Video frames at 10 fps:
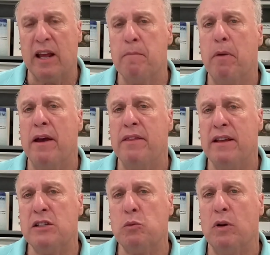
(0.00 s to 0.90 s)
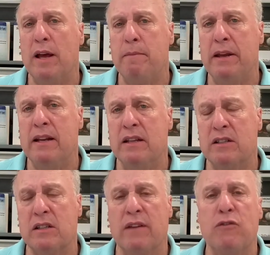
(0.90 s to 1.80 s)
And by this, what I mean
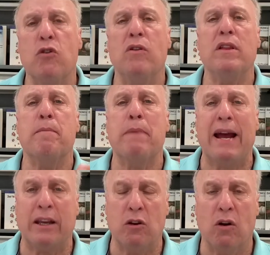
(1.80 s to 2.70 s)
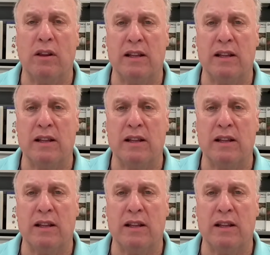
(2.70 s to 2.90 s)
is, if you're in the backyard,